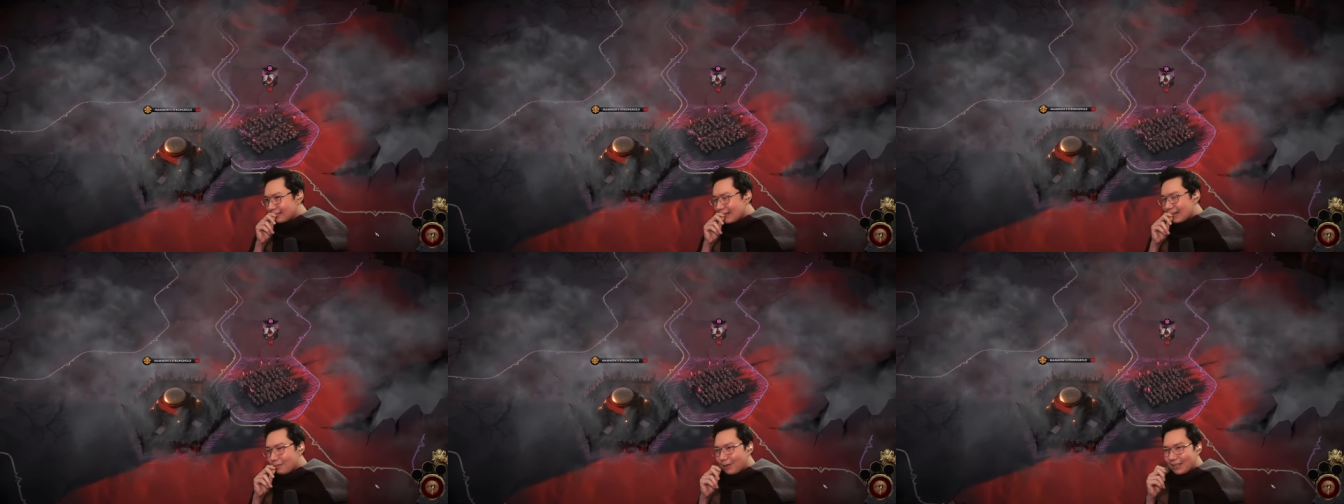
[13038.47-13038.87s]

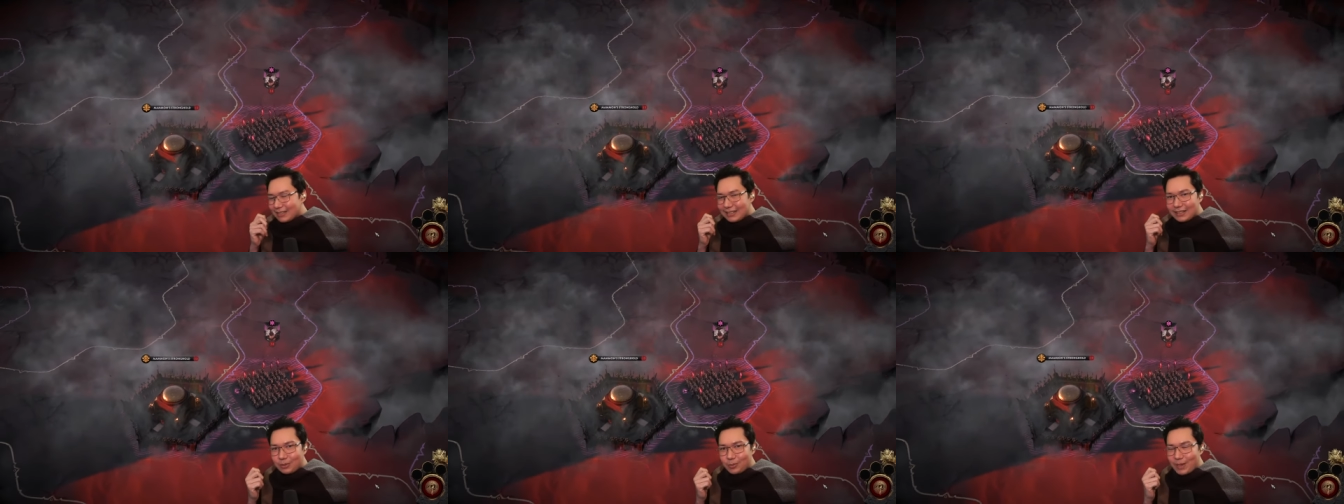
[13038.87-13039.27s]
I
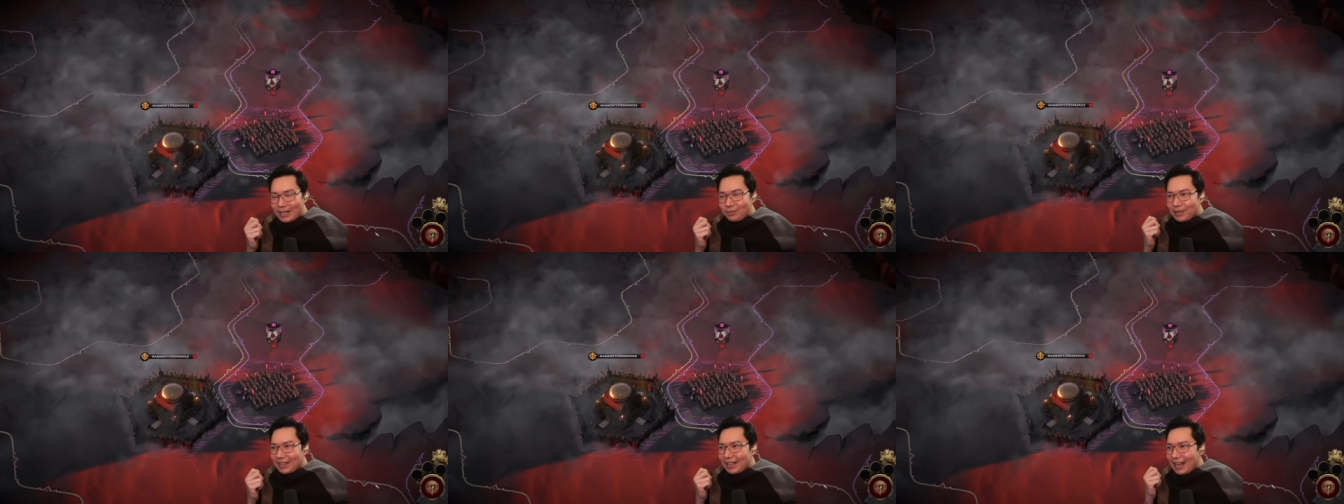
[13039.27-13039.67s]
wanted to win
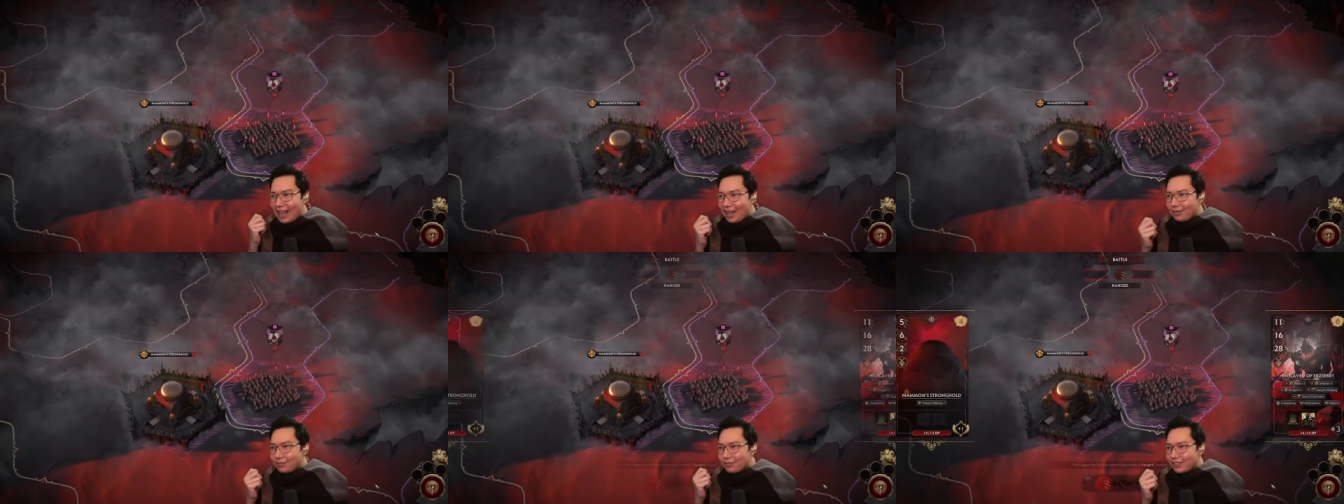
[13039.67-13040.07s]
with
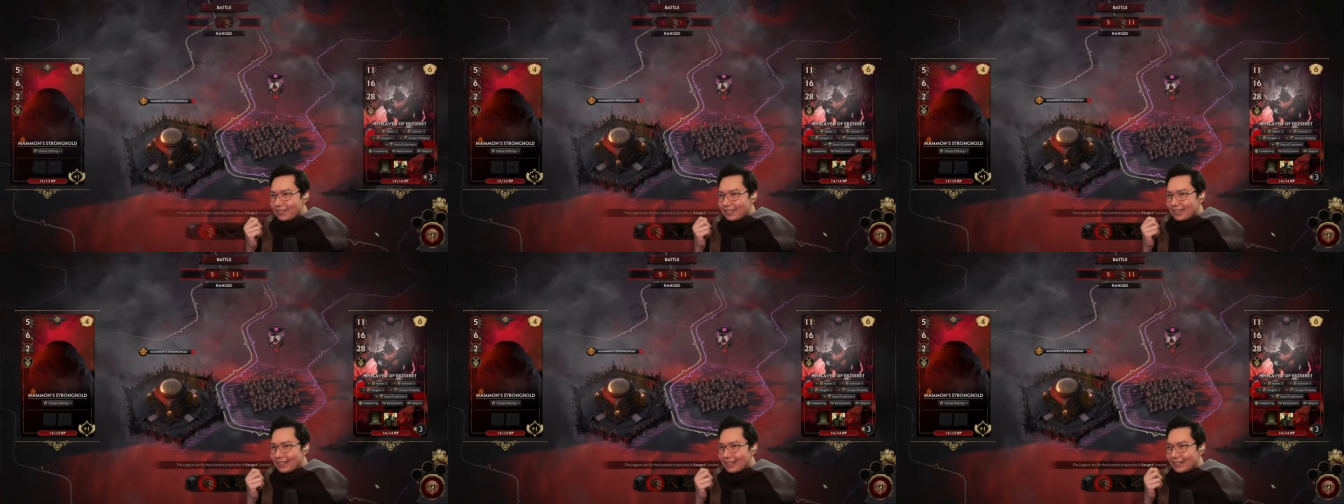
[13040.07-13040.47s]

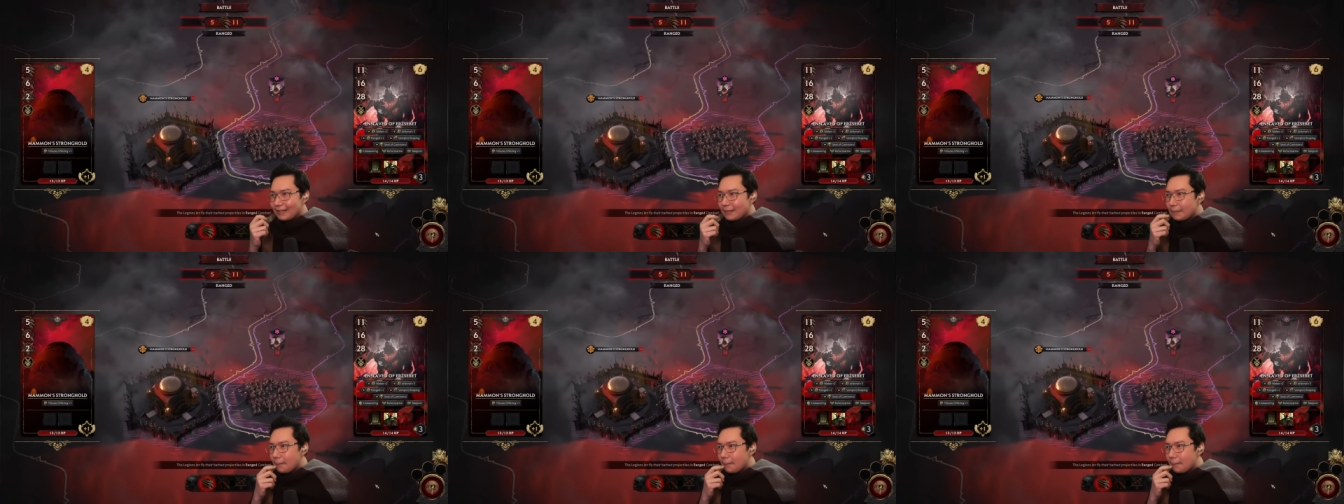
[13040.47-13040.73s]
everything.